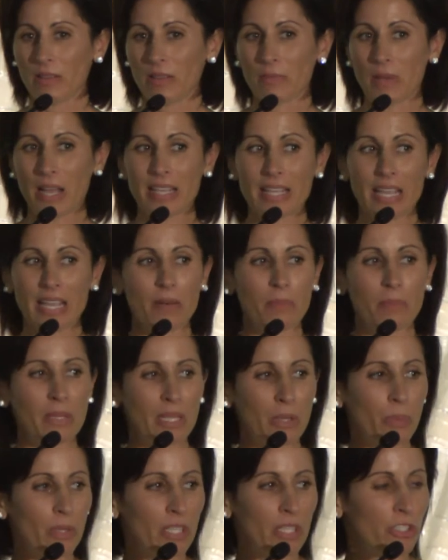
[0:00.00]
Again,
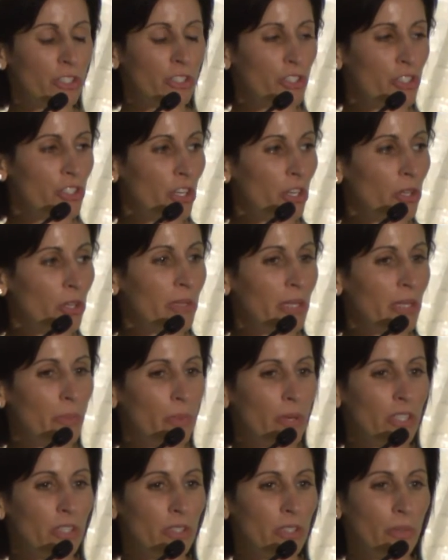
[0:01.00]
being willing to show me
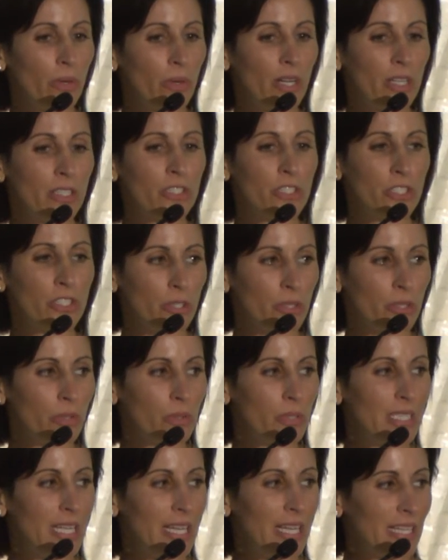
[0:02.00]
what you all
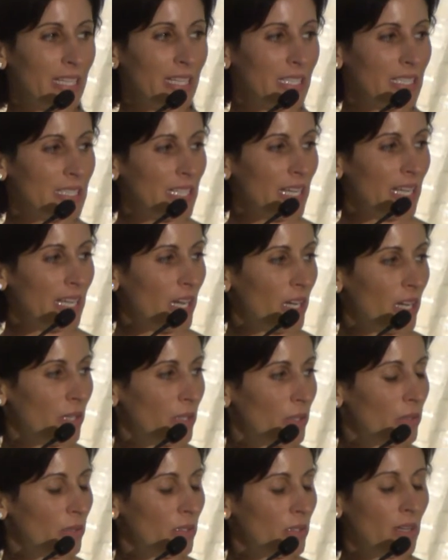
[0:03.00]
do day in and day
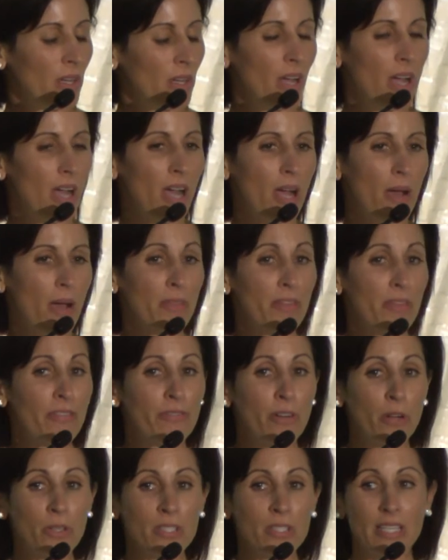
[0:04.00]
out. The
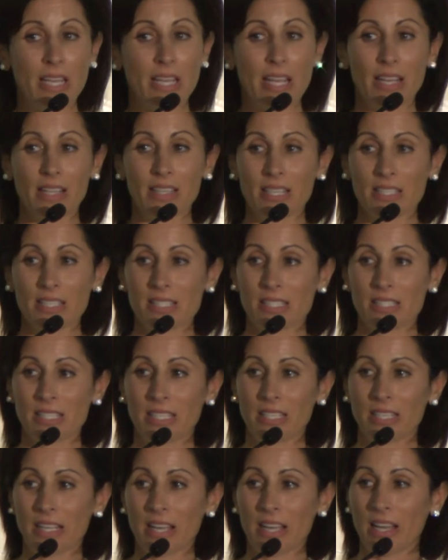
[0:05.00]
folks at ALS
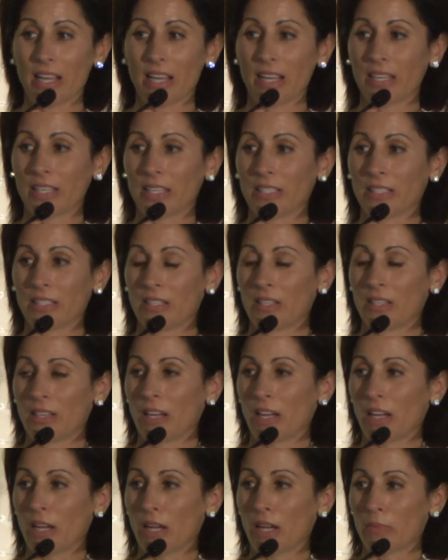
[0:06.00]
TDI
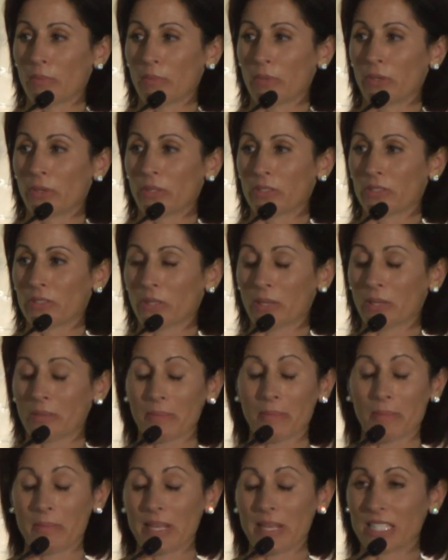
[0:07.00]
who are
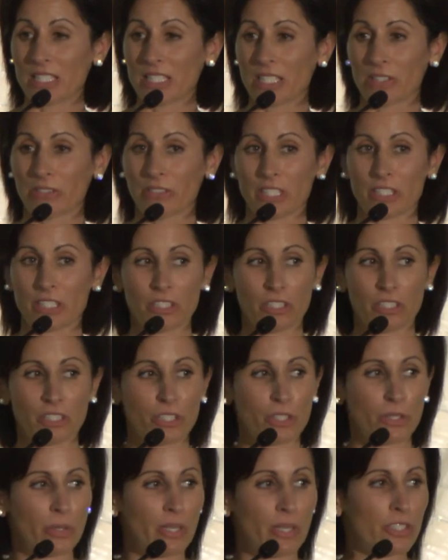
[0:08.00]
doing amazing
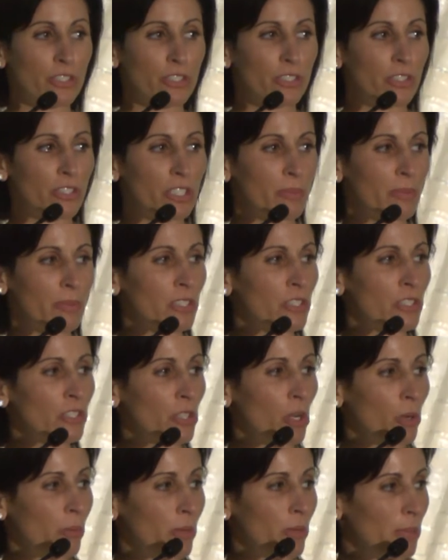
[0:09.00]
research, who introduced me to
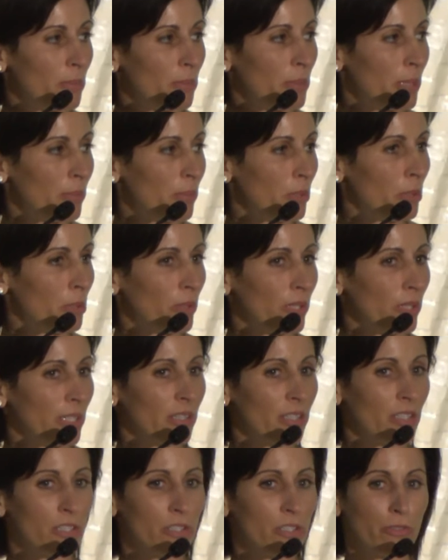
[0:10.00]
so many people who are
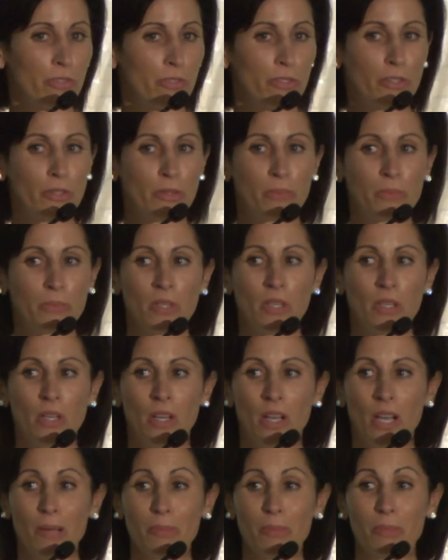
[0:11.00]
in this room.
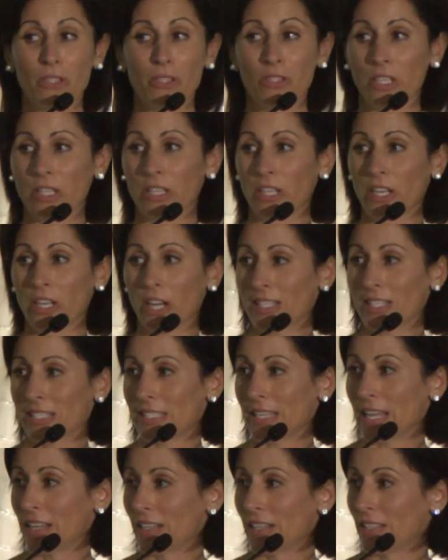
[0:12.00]
Including the
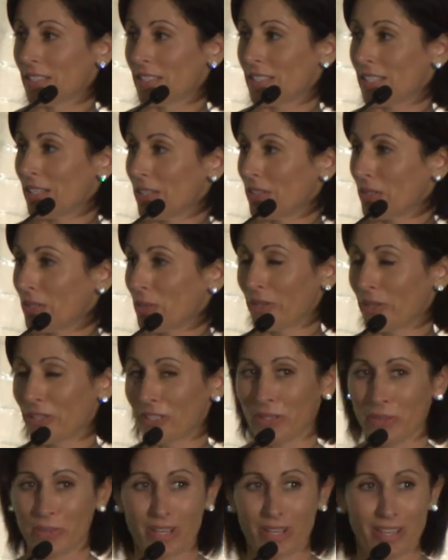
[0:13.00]
Gosnells. I don't know where
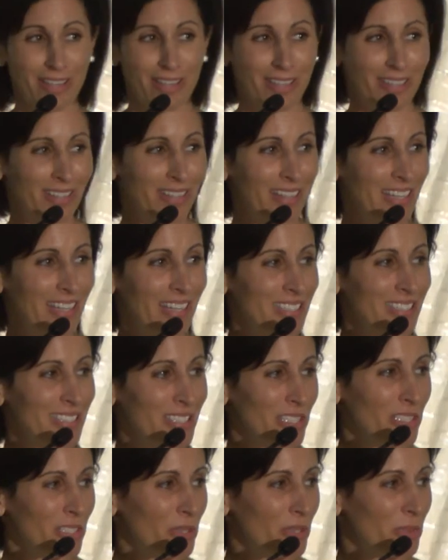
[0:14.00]
you are. I can't
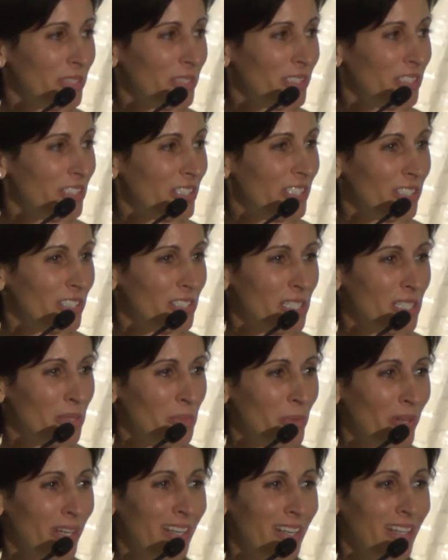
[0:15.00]
see you, but you're here
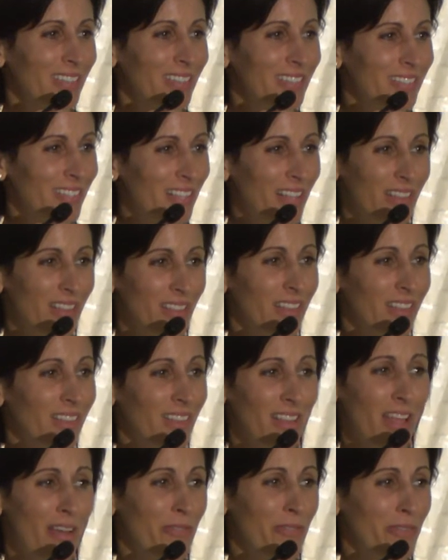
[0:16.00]
somewhere.
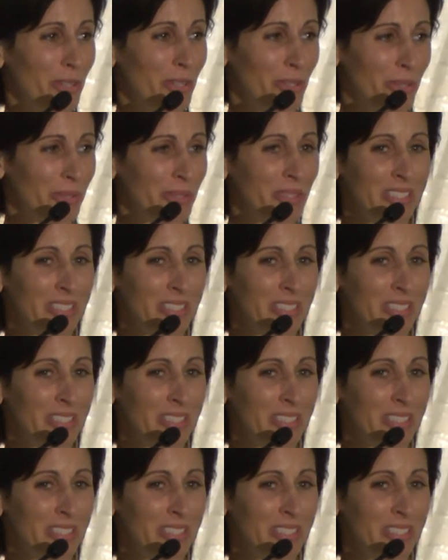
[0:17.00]
Love you.